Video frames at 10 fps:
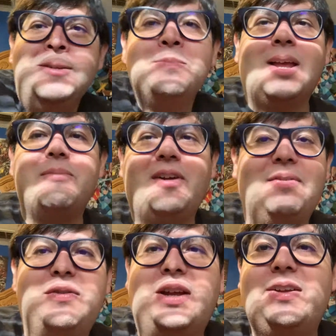I'm, I feel
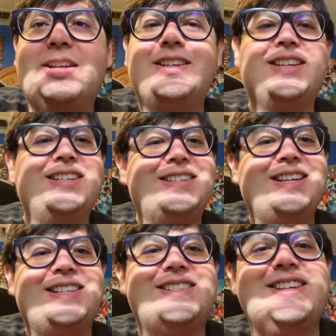like killing,
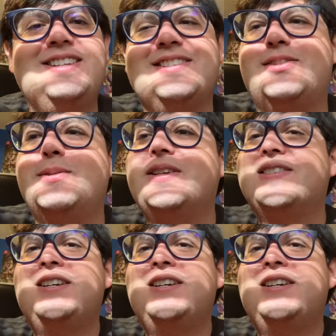killing things. Let's do this.